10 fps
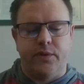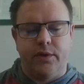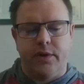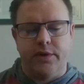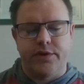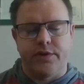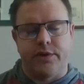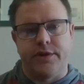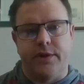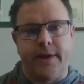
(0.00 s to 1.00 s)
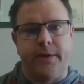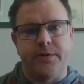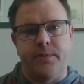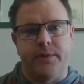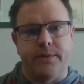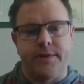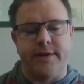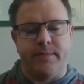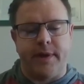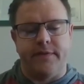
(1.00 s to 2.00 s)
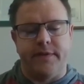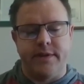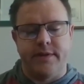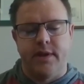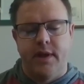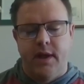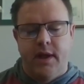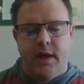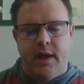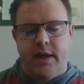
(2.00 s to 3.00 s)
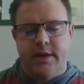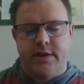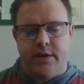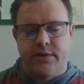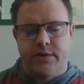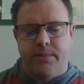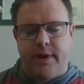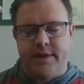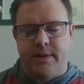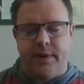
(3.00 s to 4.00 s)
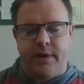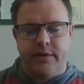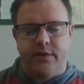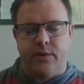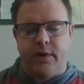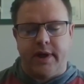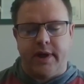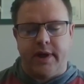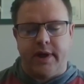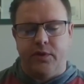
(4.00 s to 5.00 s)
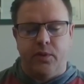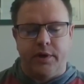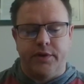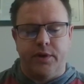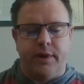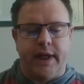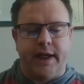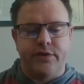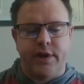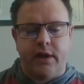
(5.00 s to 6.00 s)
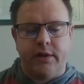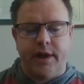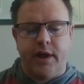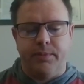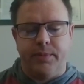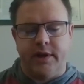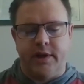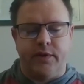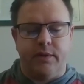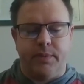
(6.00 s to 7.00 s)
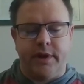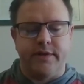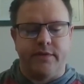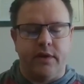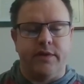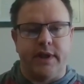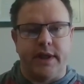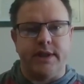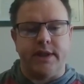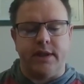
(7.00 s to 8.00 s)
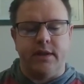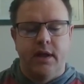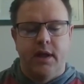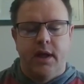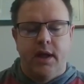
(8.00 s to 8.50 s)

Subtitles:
to school closures are still eligible to receive benefits. This also applies to parents who are unable to work due to a lack of childcare because of COVID-19.